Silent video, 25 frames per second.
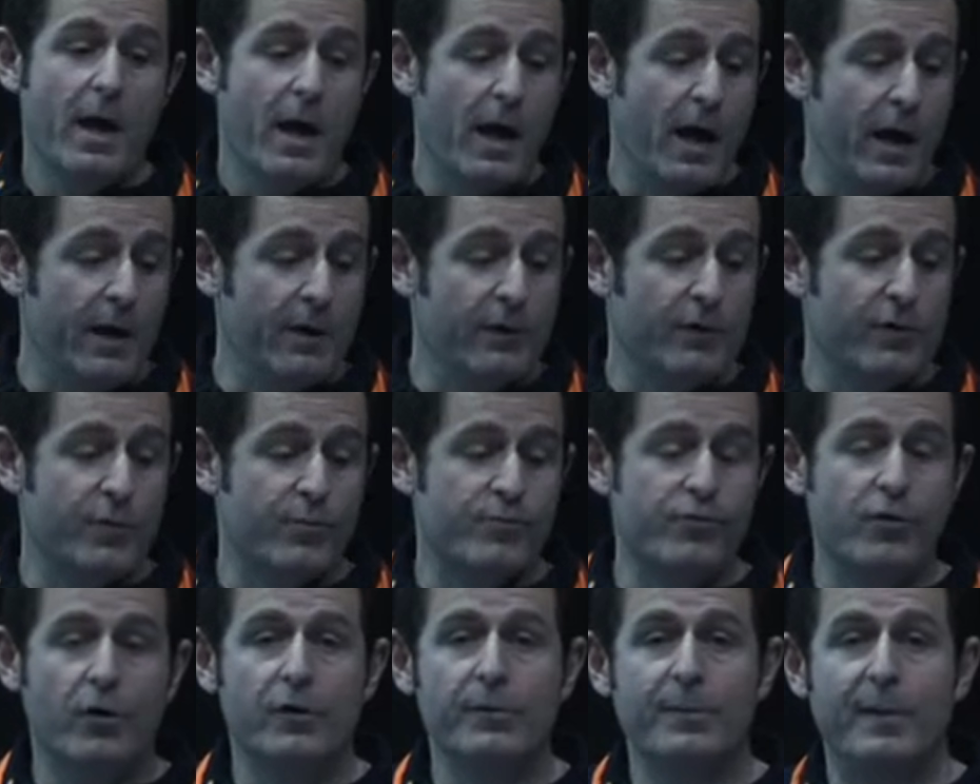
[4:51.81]
and the
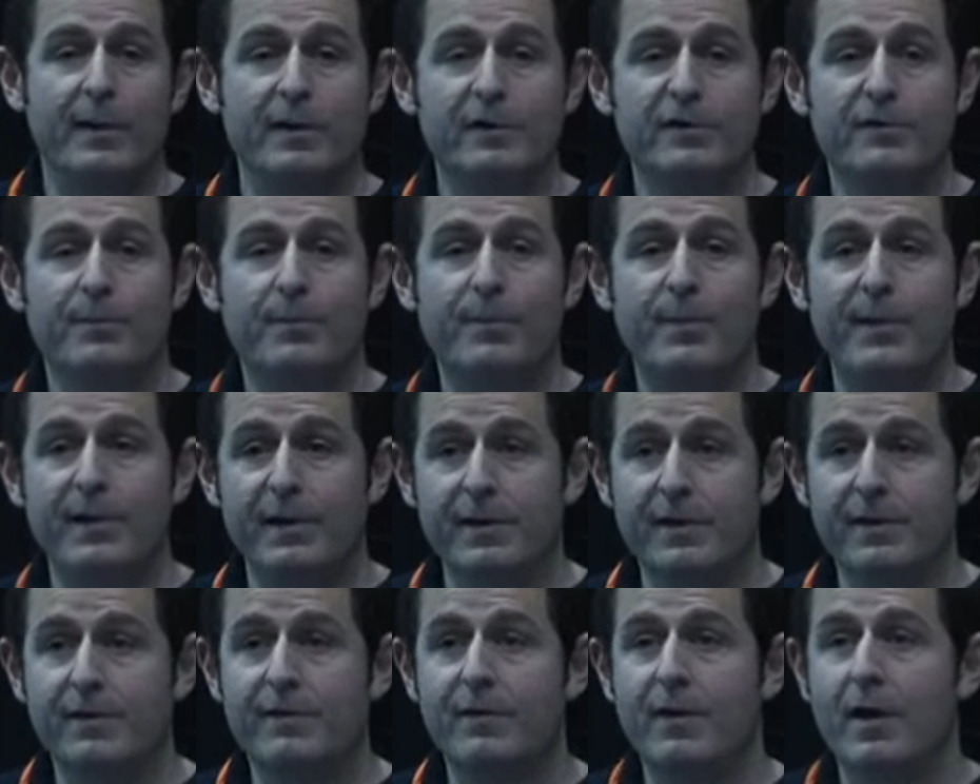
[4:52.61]
broadband
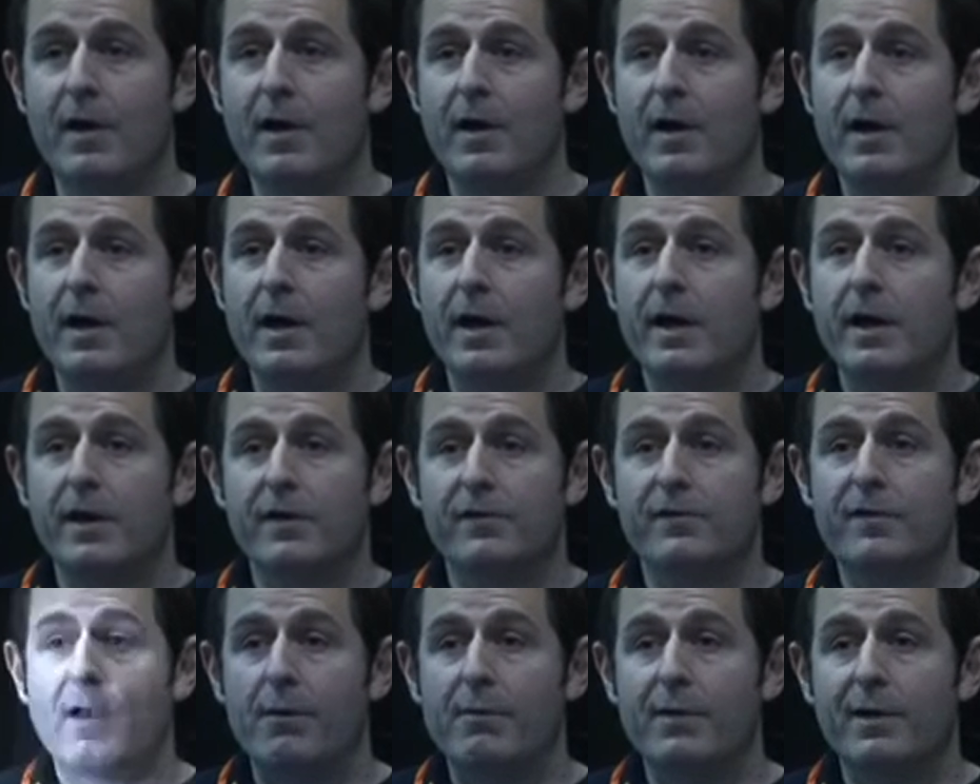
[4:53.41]
speed
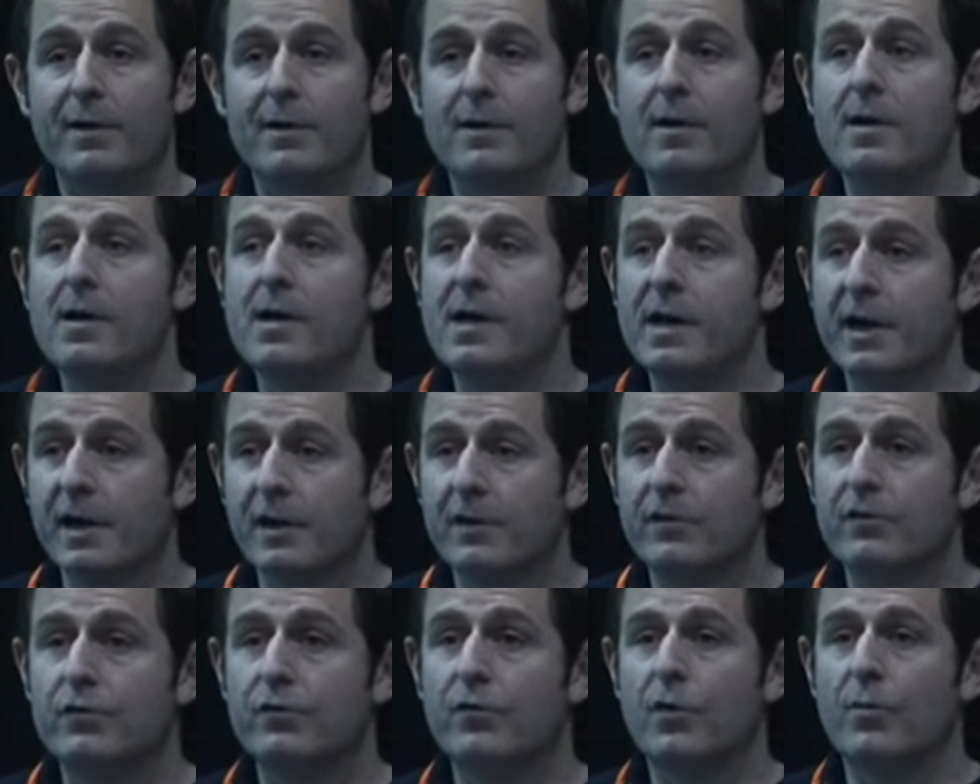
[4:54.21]
is directly
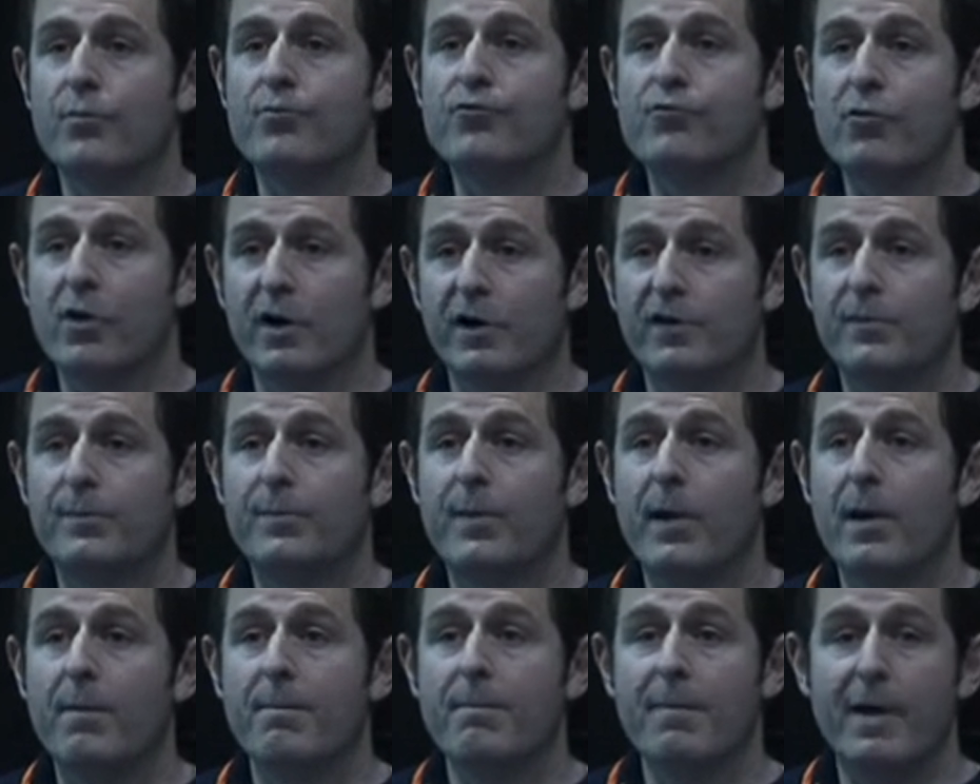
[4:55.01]
linked to the price
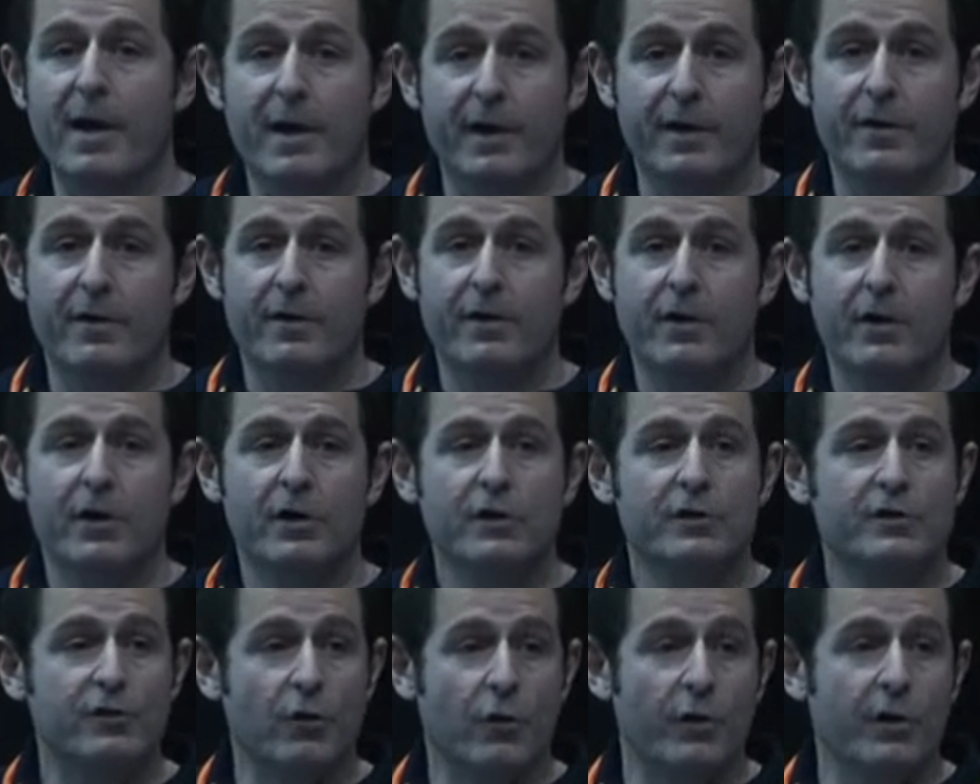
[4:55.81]
per meg.
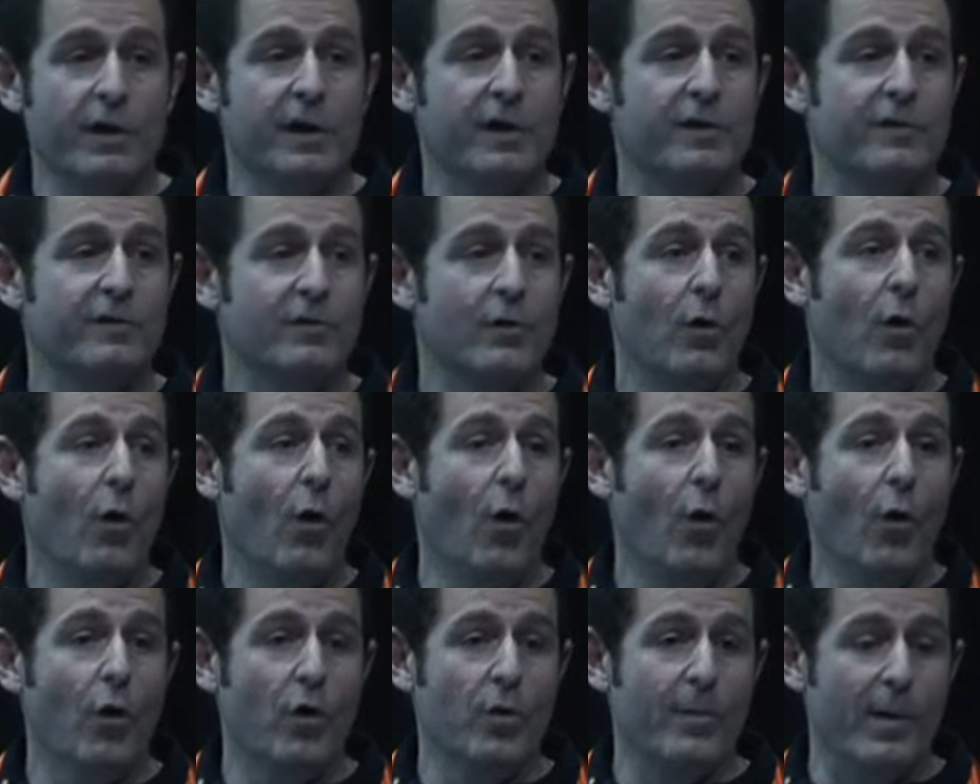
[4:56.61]
So it's
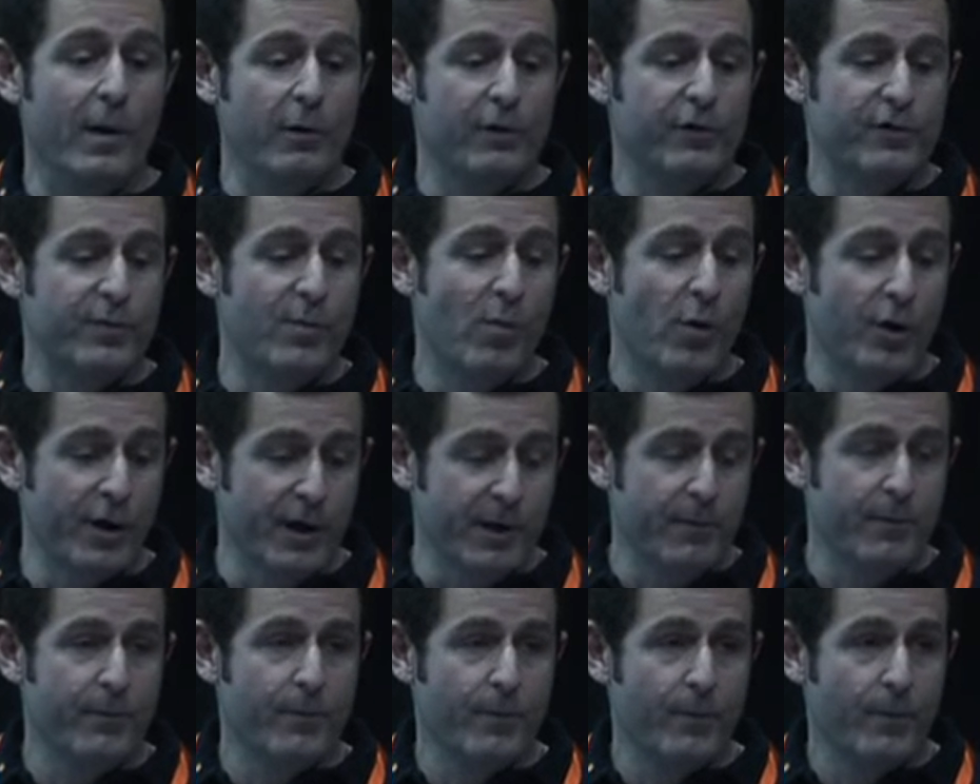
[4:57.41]
all about
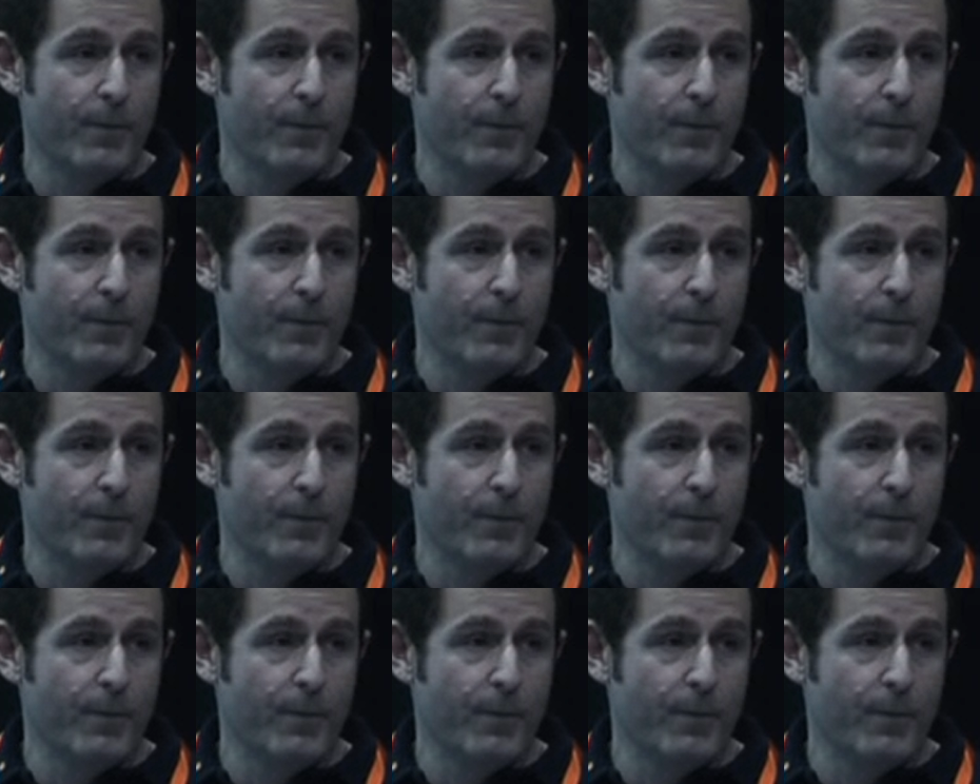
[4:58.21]
money.